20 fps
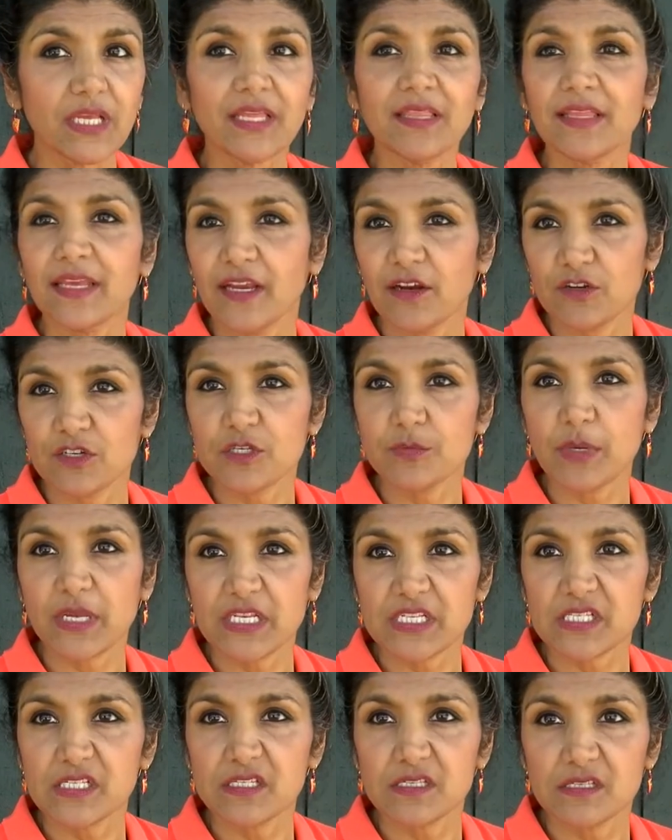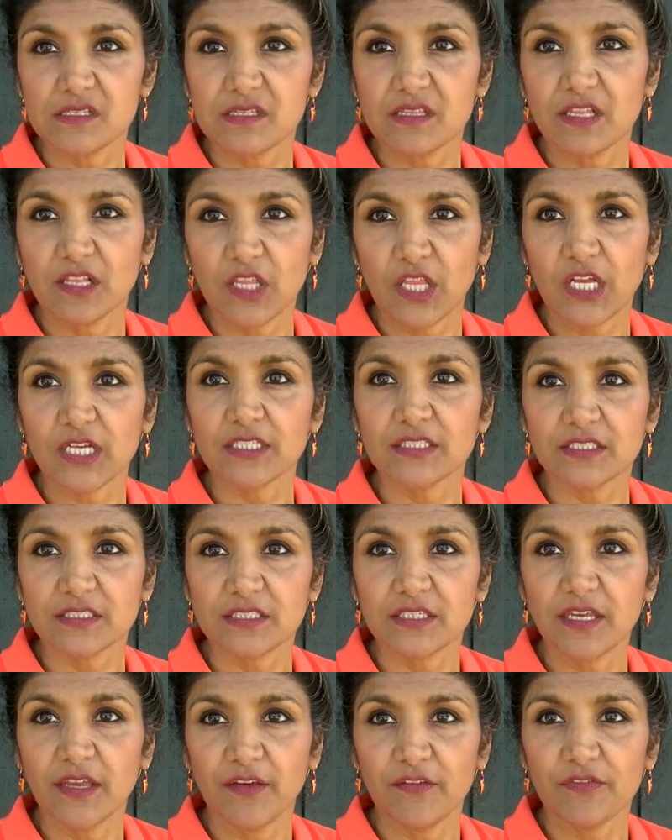in the air spaces in the
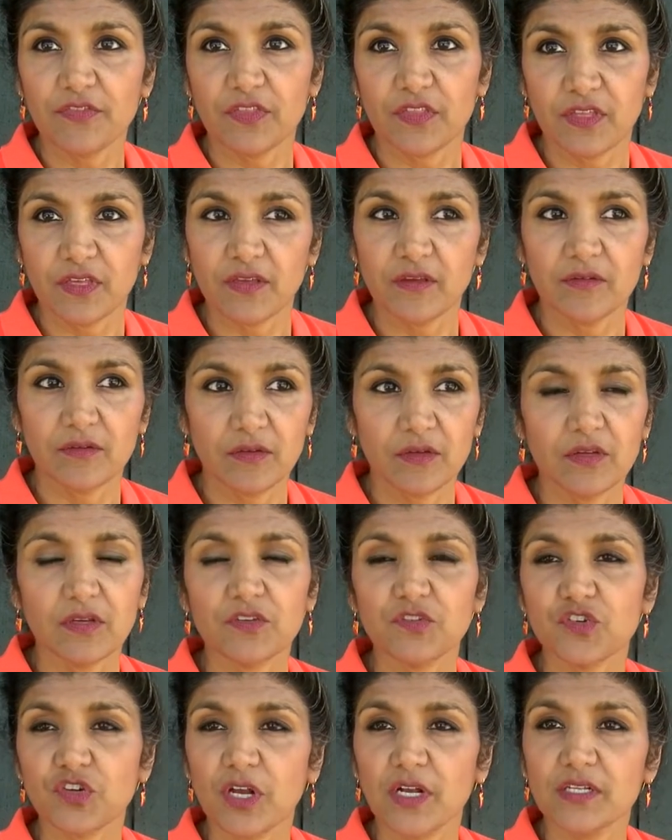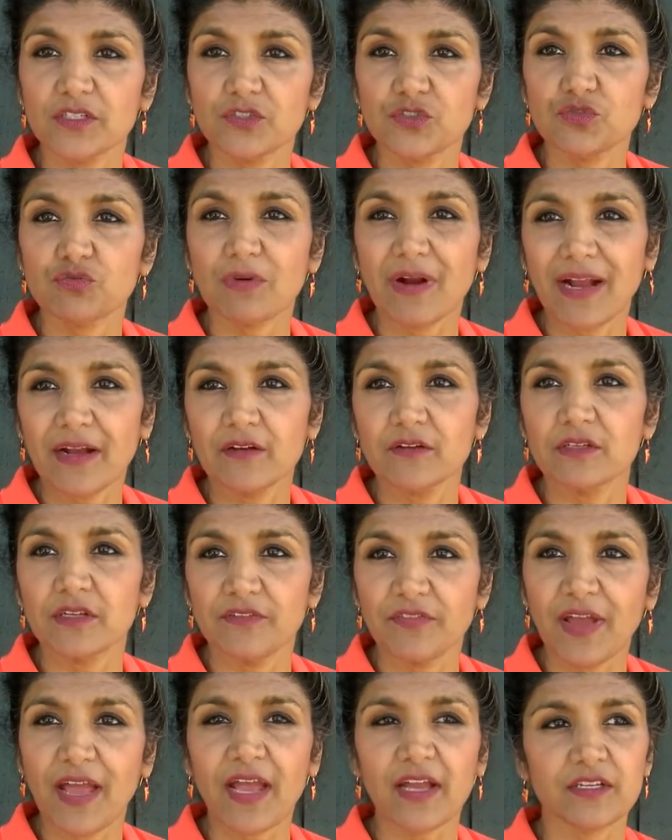lungs if the child drowned,
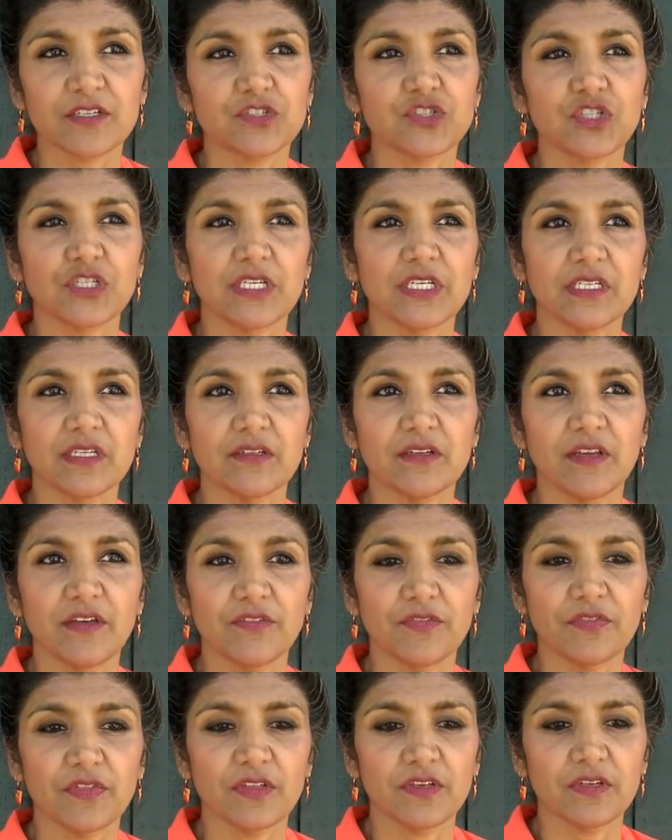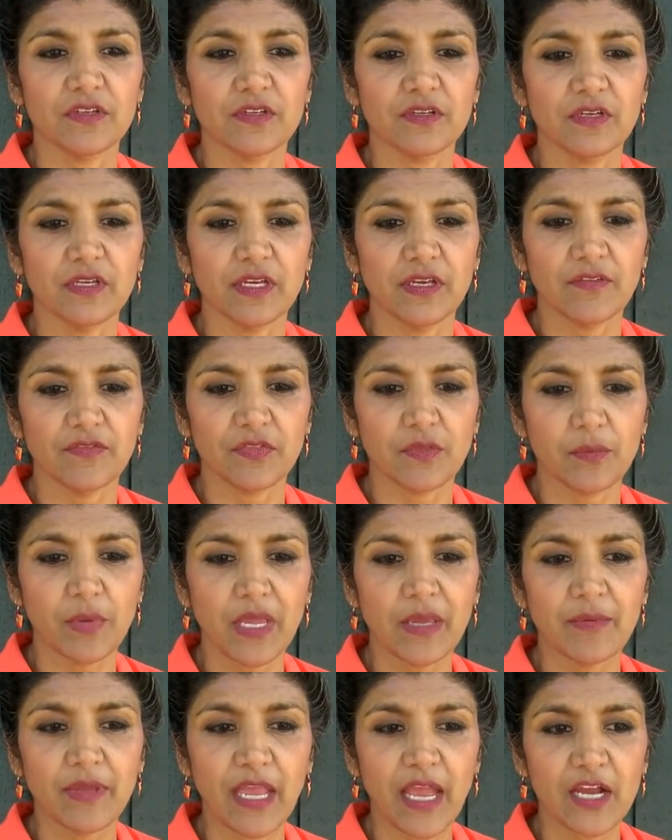if actually if the if the
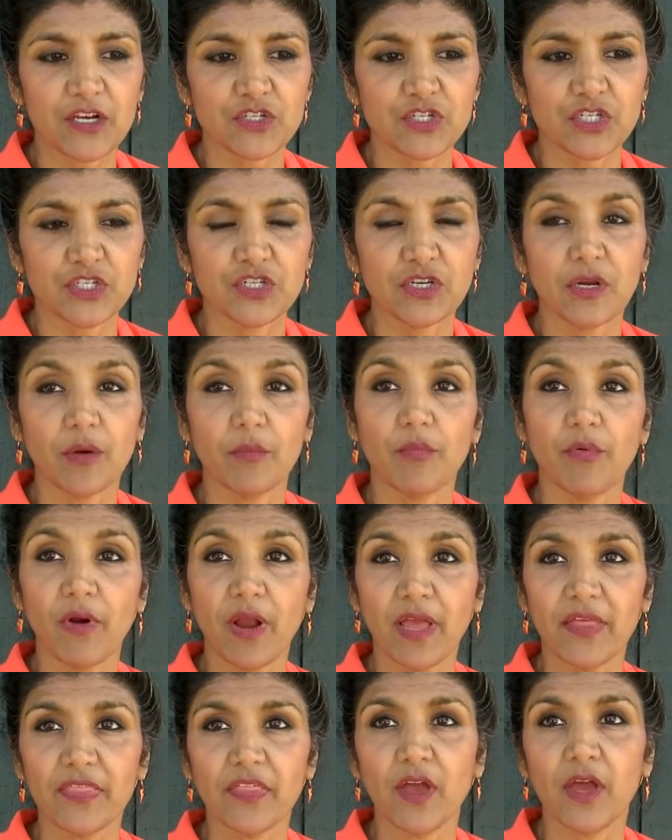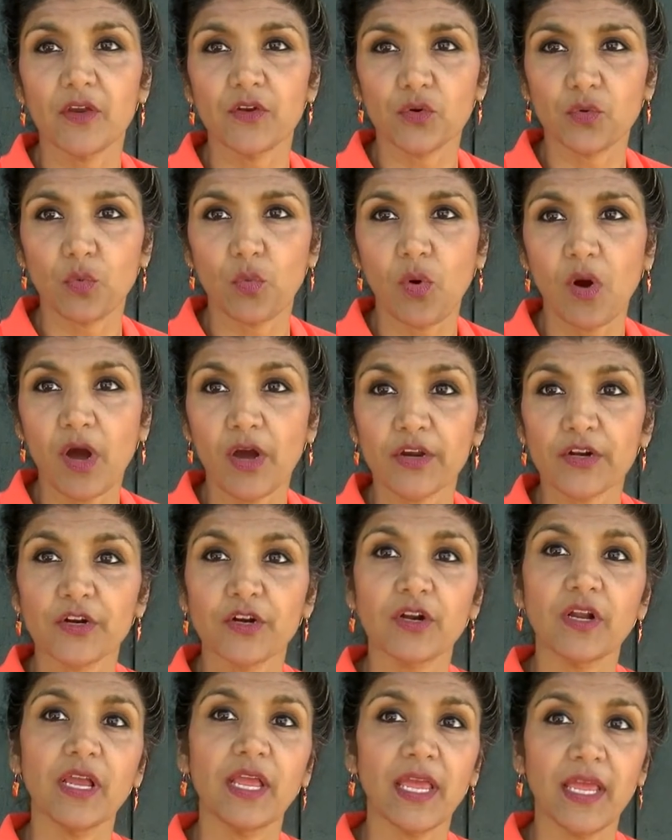baby actually took a breath
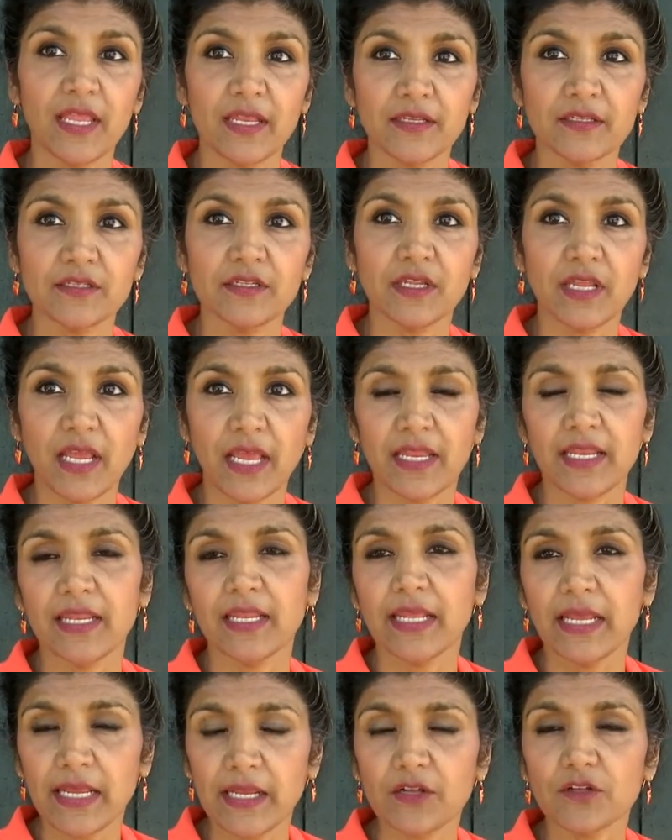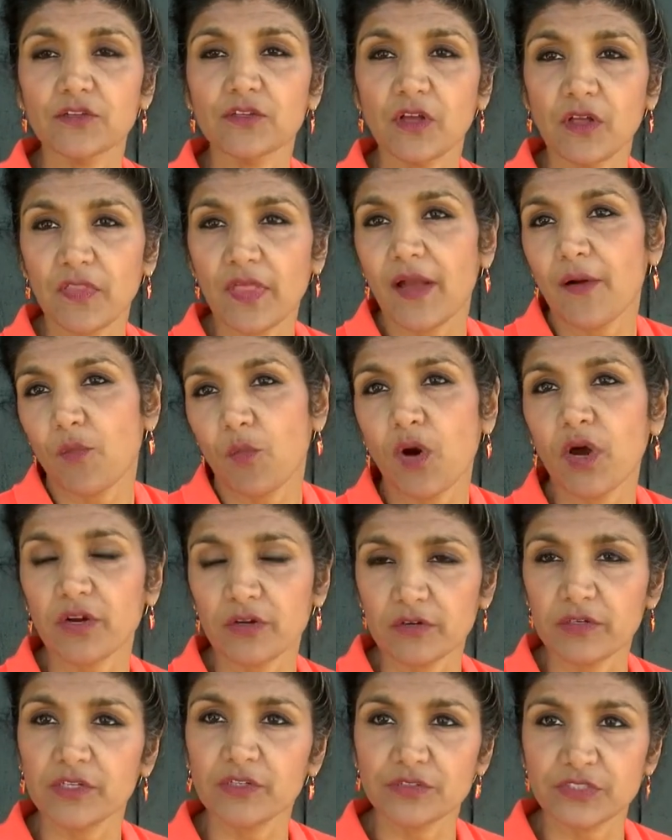underwater and and inhaled all that
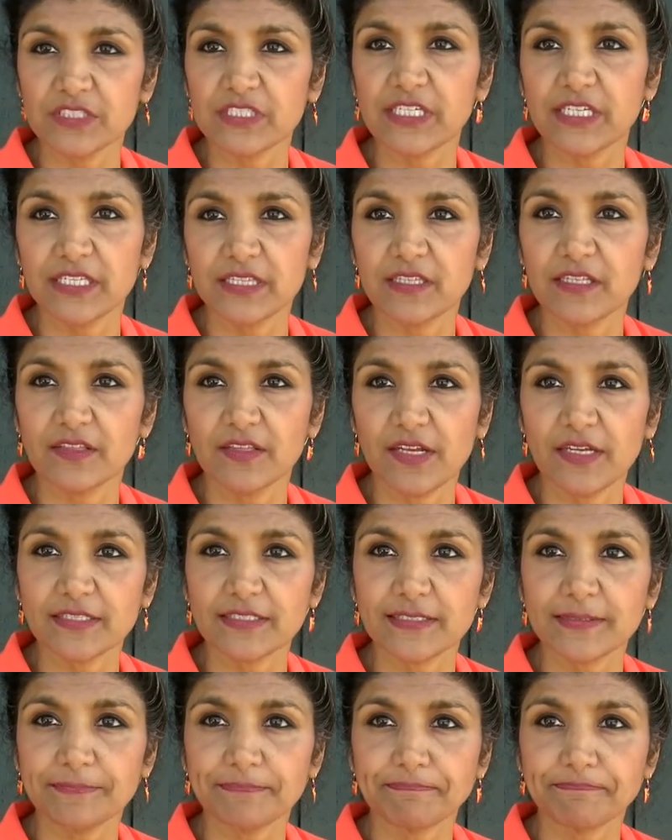water, you'll see it in the lungs.